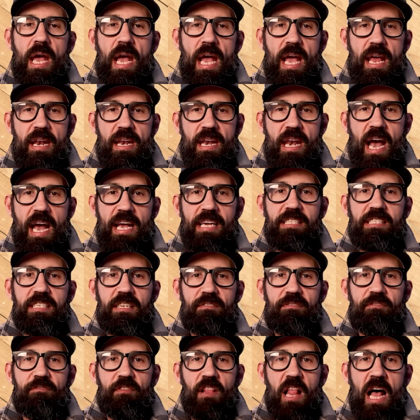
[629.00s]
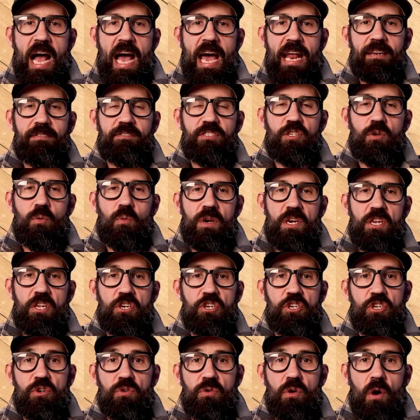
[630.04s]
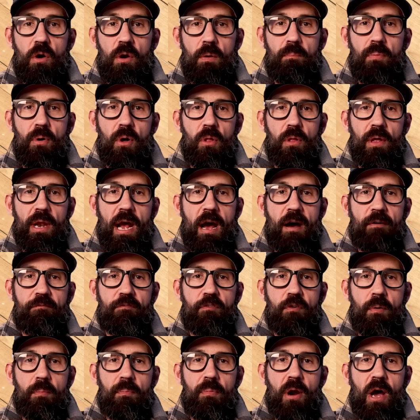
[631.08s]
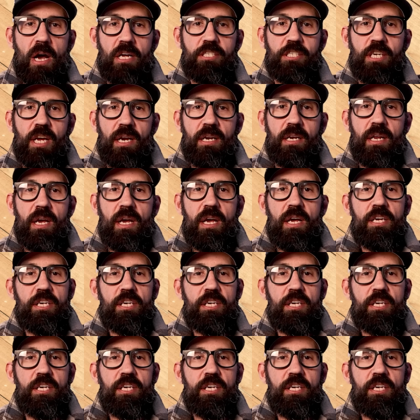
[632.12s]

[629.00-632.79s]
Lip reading: and nice and flat. So when you do go to pull it out for a project,